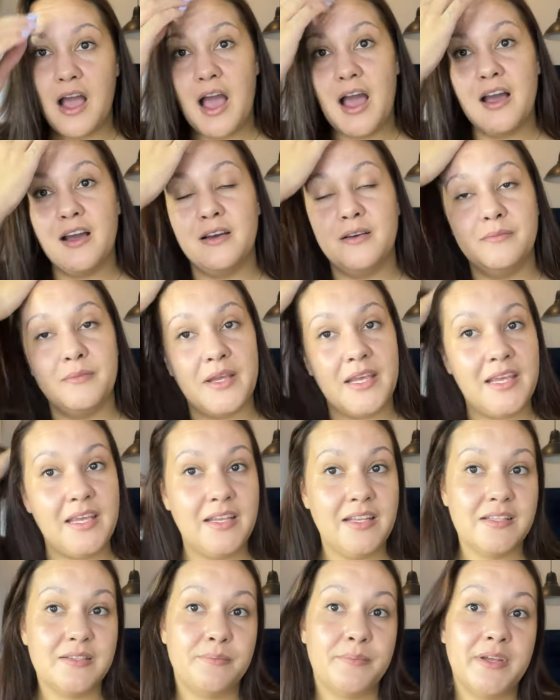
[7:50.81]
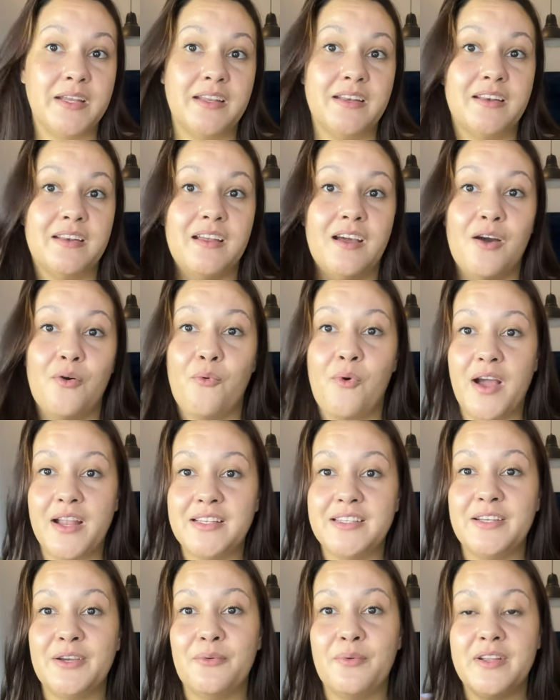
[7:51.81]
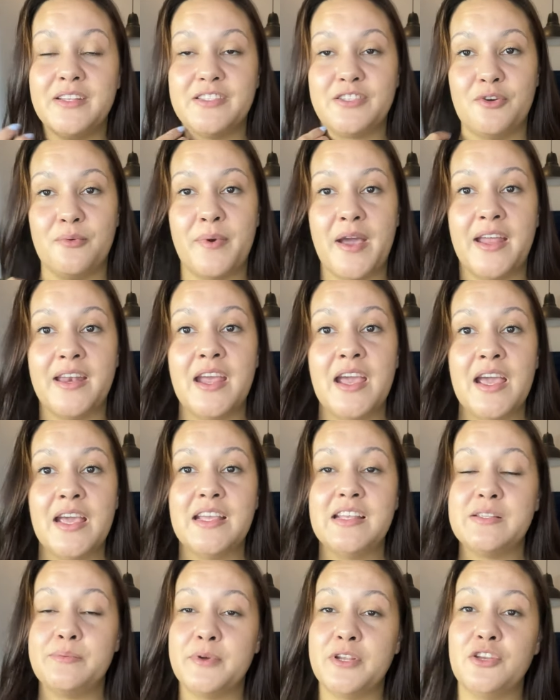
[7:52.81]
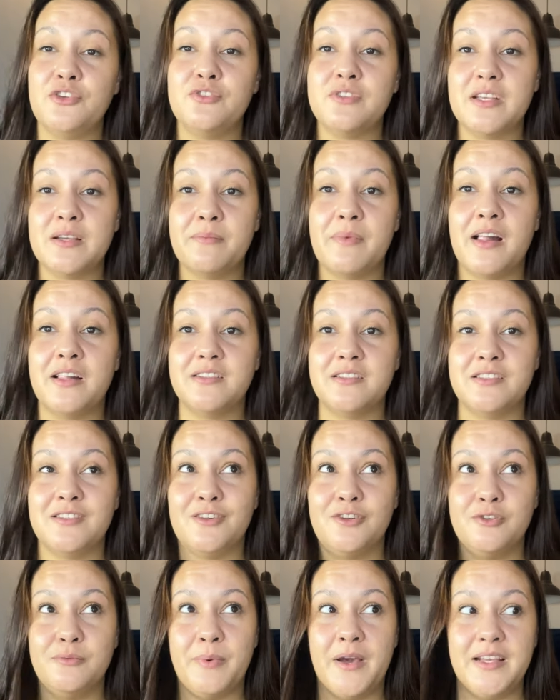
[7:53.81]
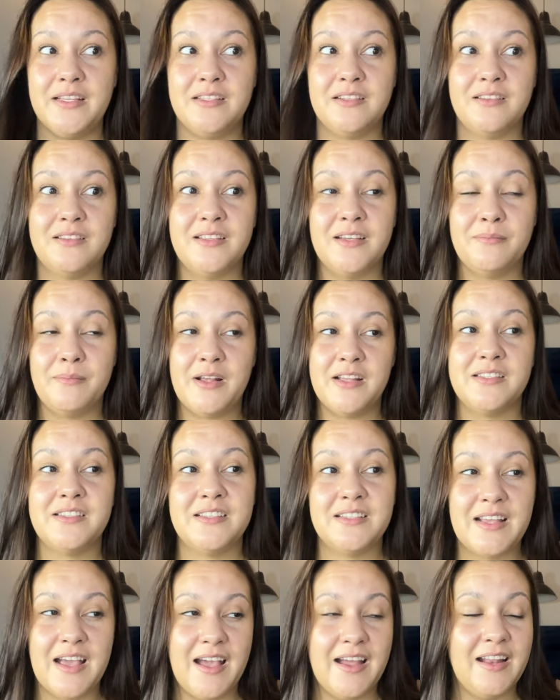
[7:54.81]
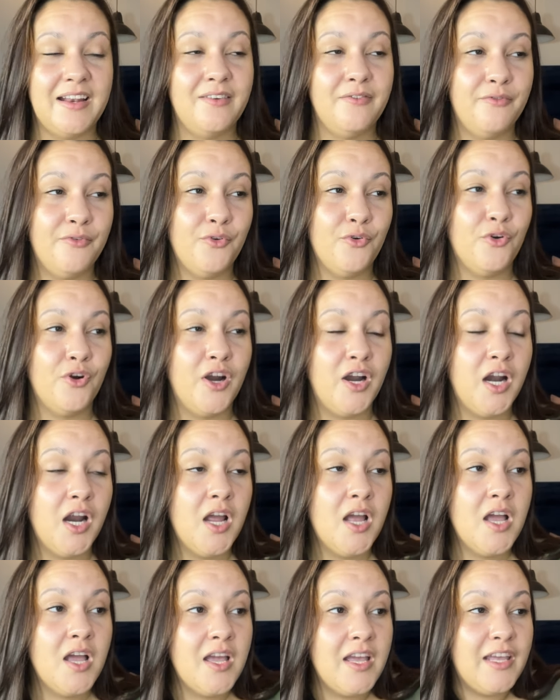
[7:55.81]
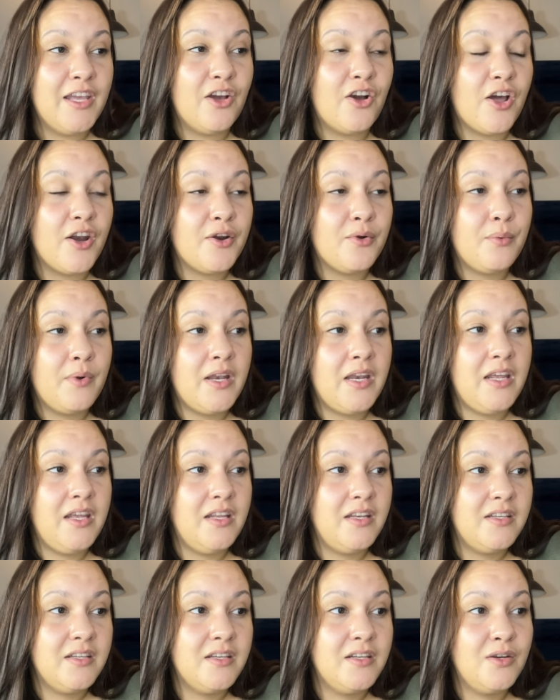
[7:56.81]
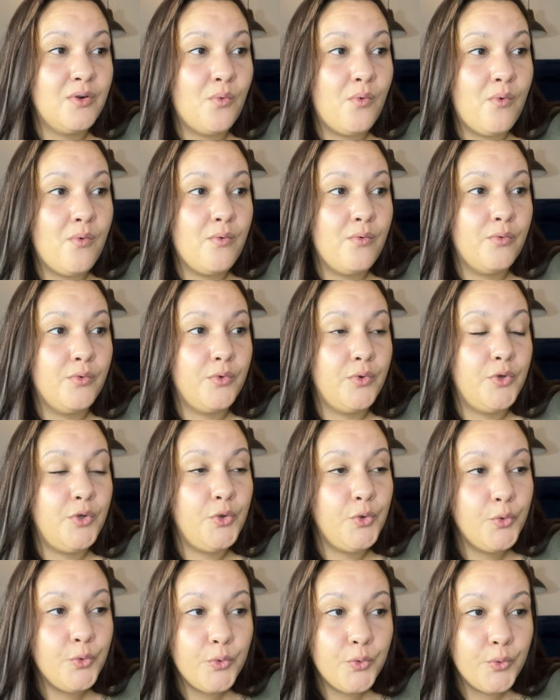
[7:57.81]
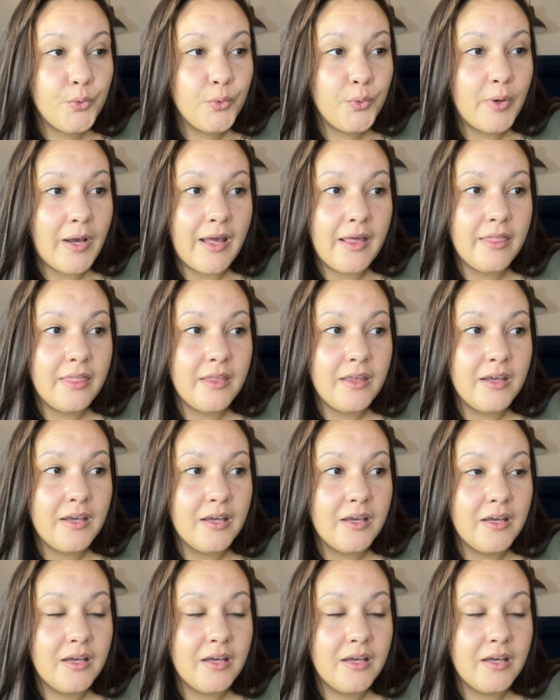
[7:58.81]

Um, he's been wanting one so bad. He's been using Miles's old bicycle that Miles has had for, he got it when he turned two, I think.